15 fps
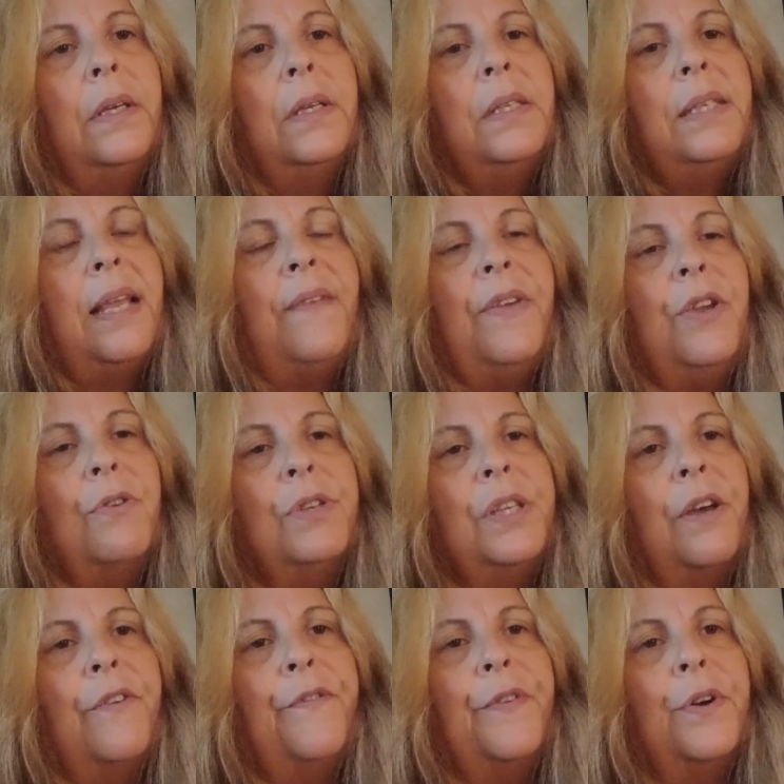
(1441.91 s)
saving
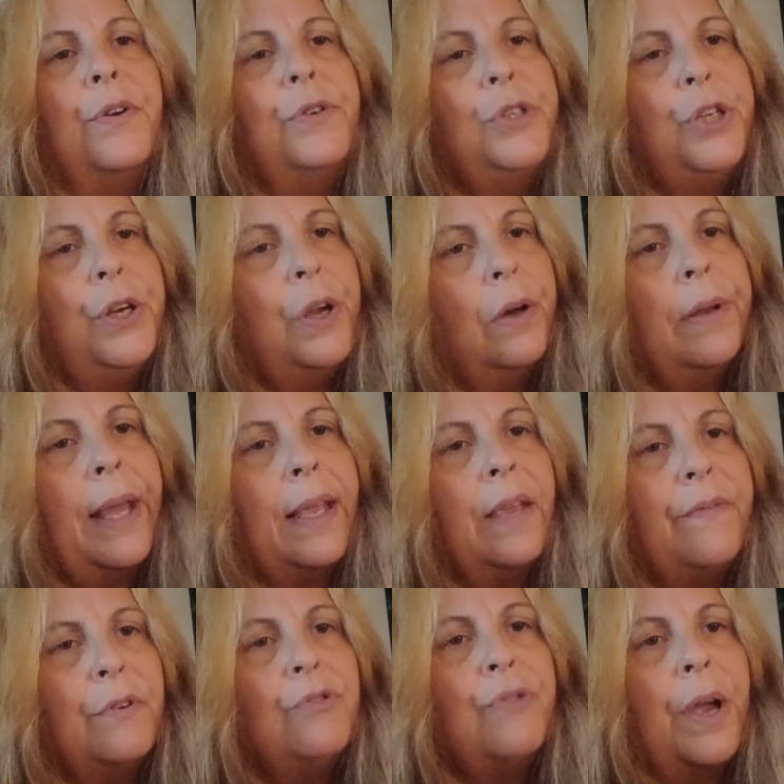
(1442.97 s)
yourself first, like
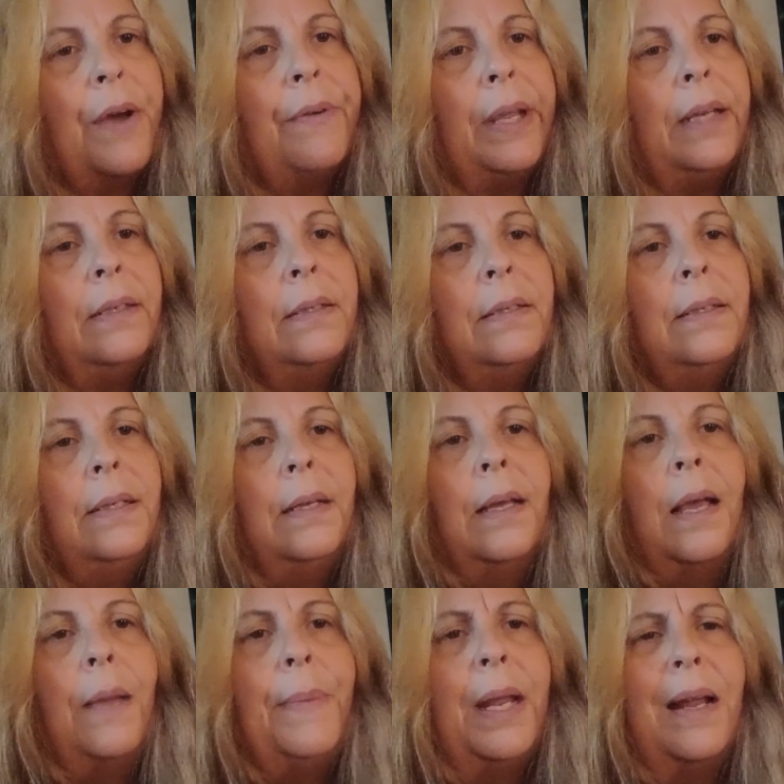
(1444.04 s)
if you're drowning.
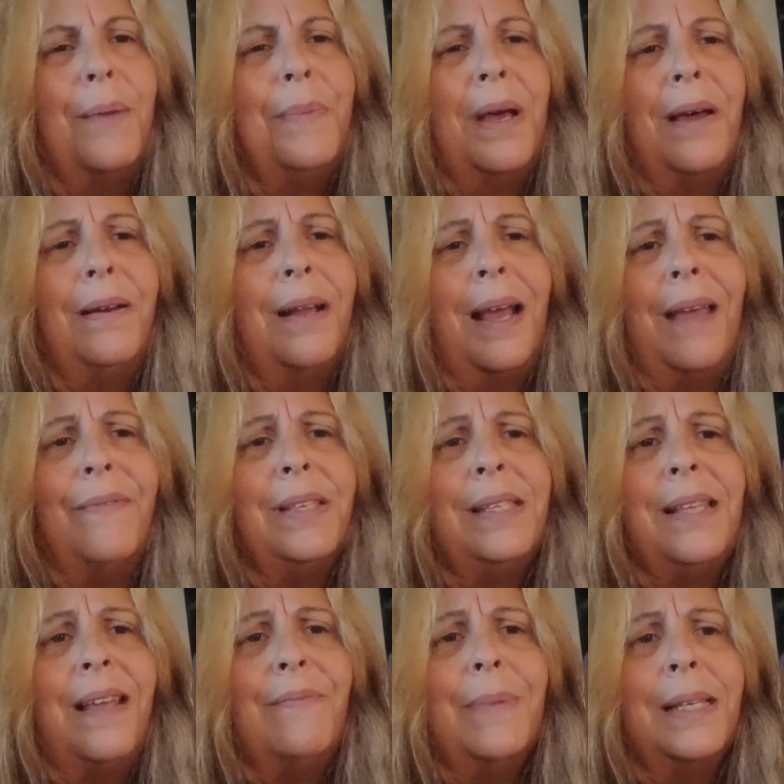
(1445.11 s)
I mean, I haven't
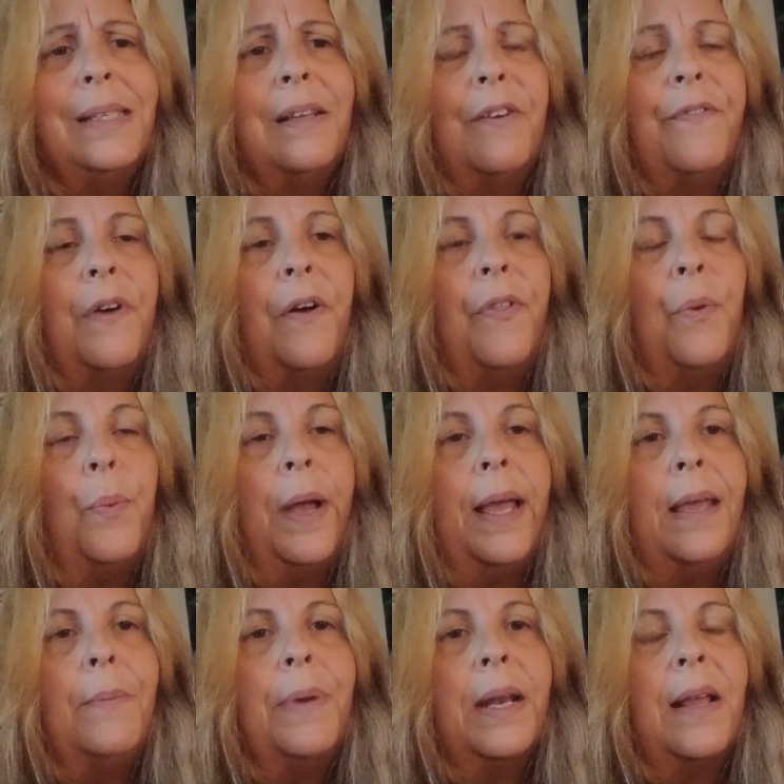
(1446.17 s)
saved myself all the
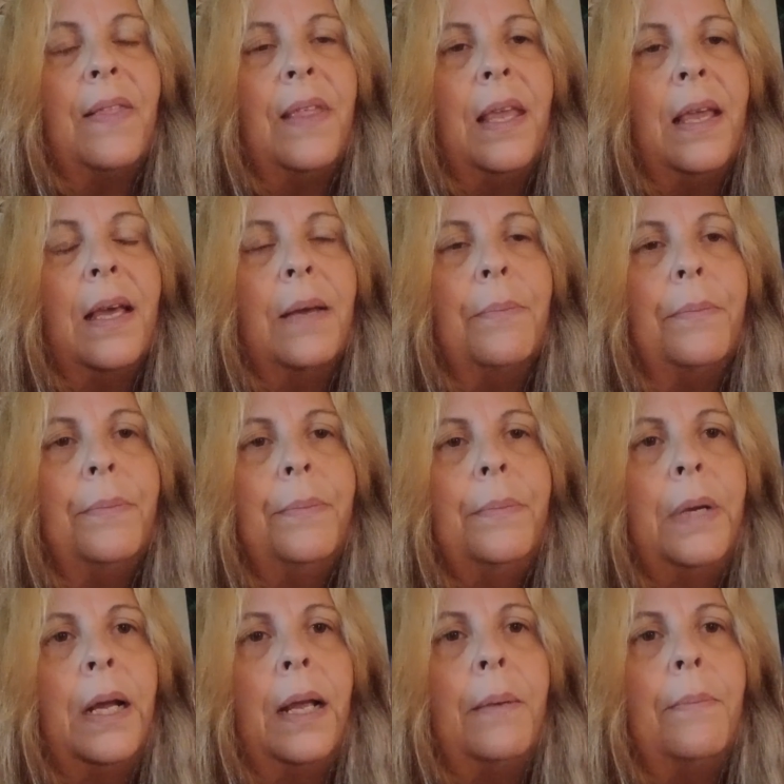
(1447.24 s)
way, but I think I'm
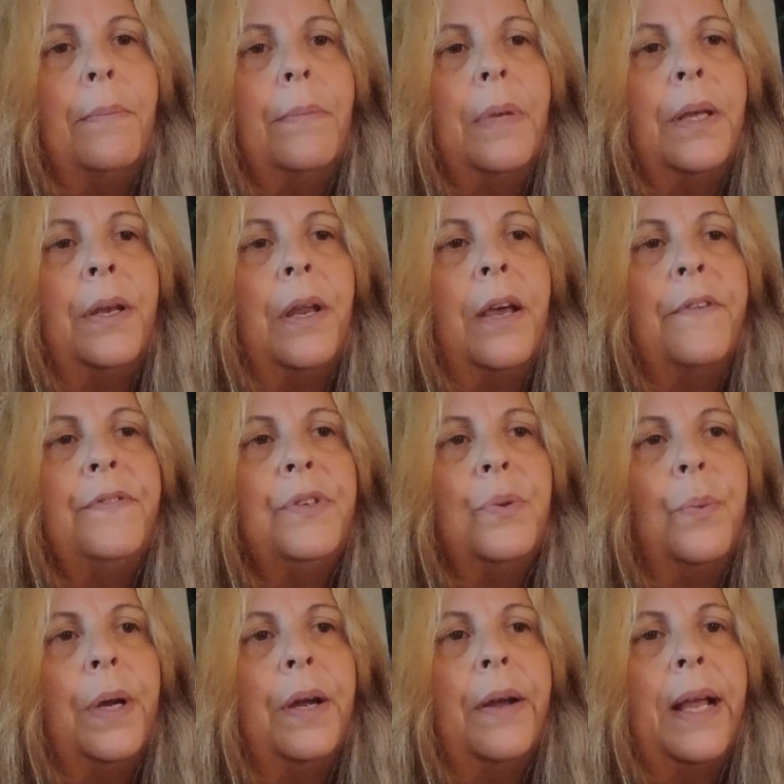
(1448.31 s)
enough
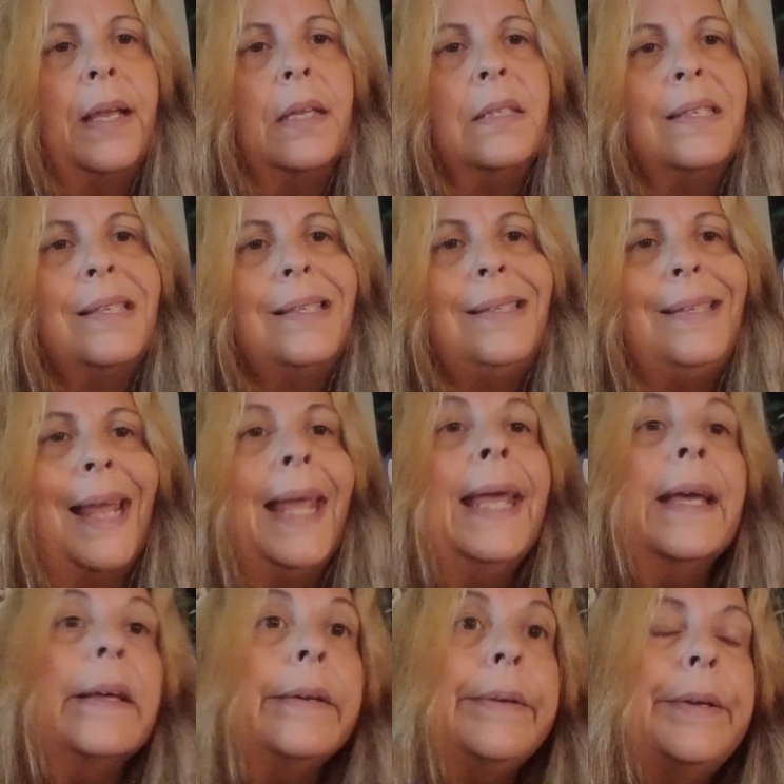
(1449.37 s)
to where I can
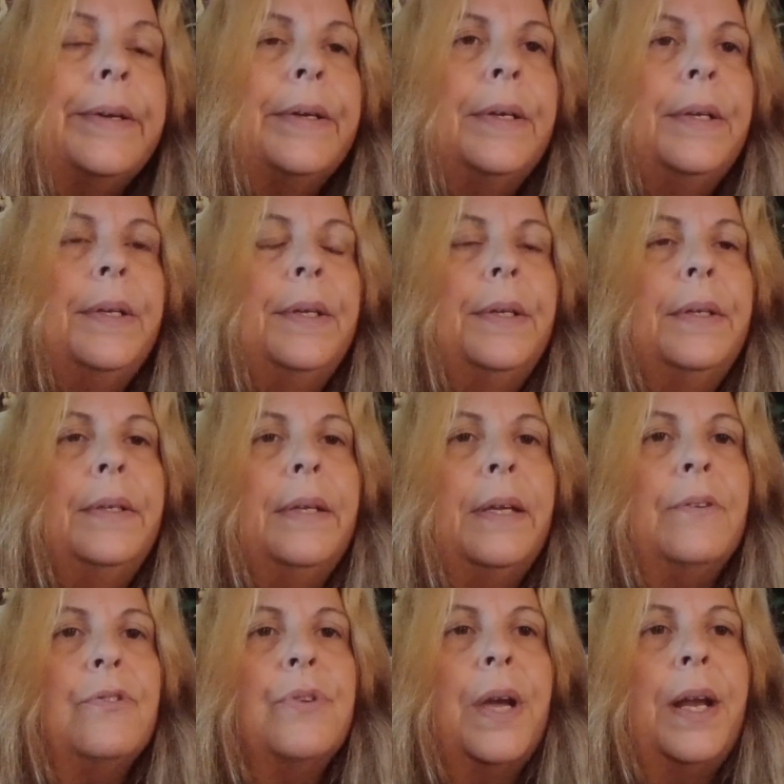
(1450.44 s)
stand
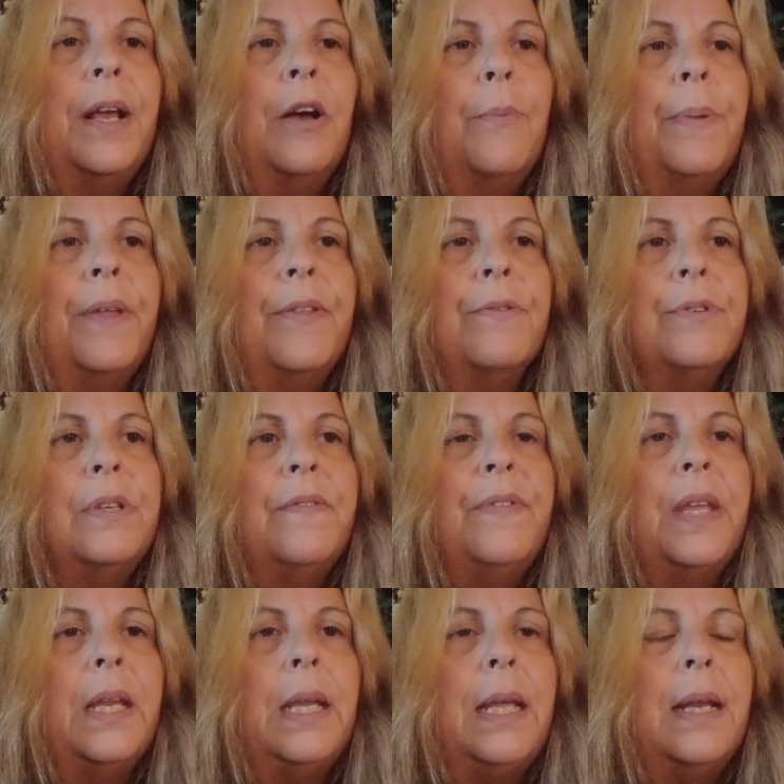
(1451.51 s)
and try to help others if
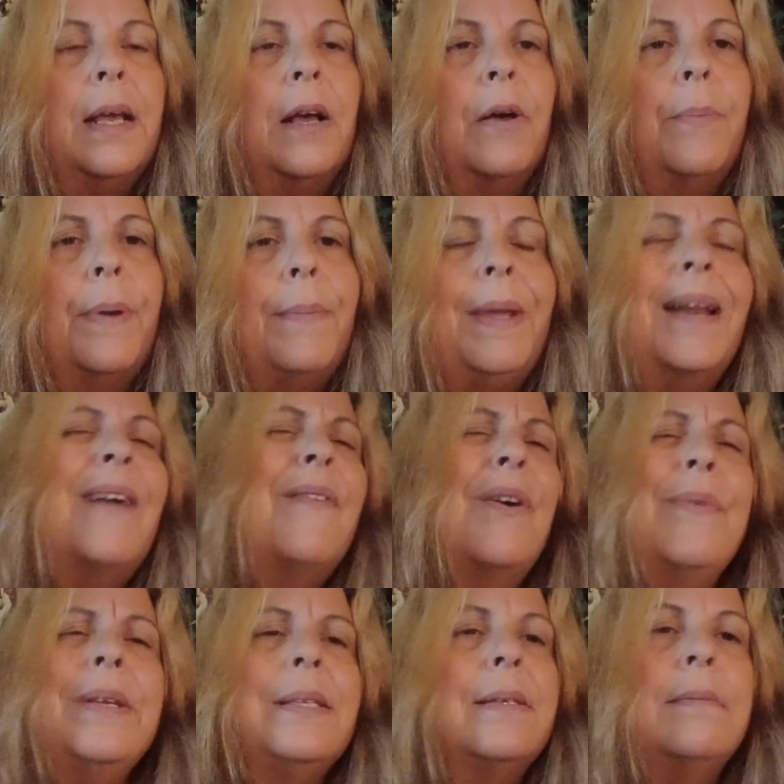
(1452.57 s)
they need help. I mean, I've
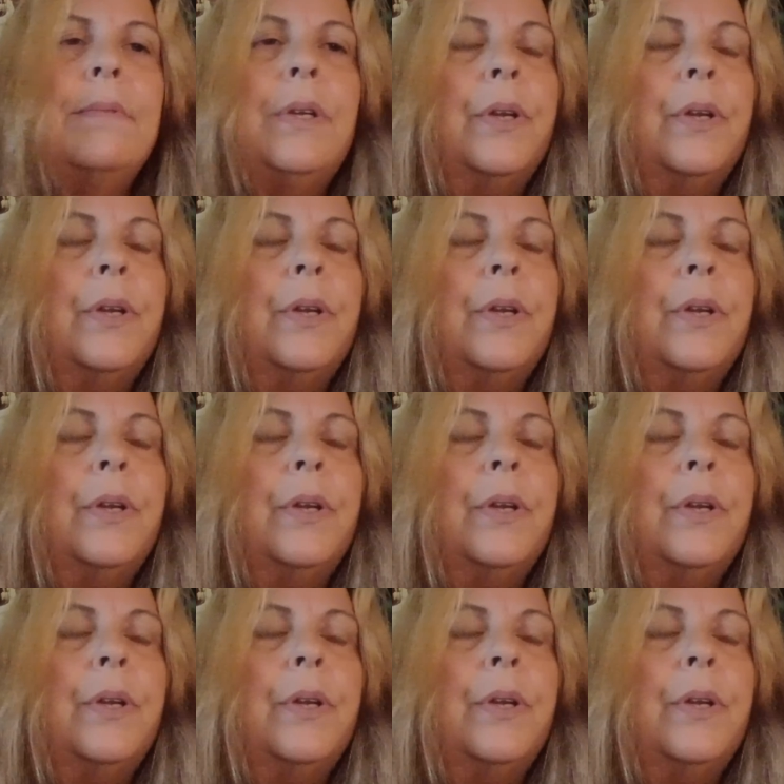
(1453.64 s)
always,